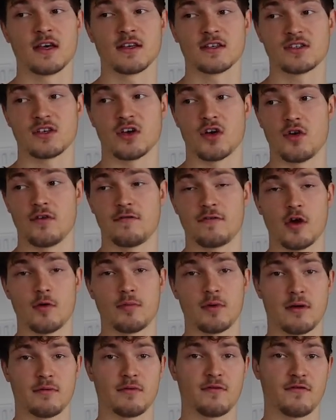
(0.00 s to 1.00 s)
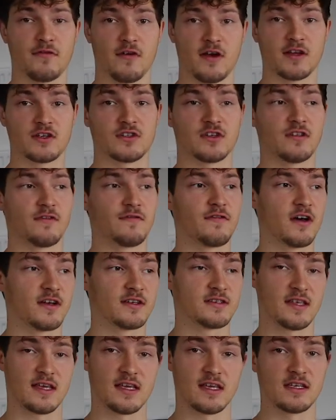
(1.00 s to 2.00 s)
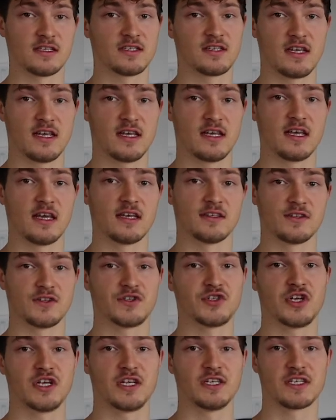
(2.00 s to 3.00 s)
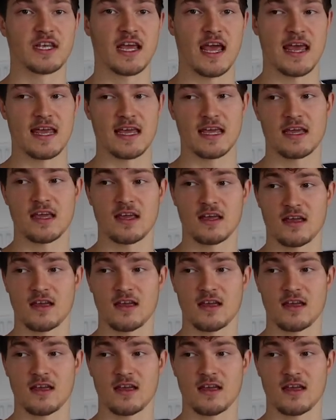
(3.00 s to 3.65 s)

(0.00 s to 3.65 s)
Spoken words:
So if you open up the fridge and the first thing you see is a cheesecake,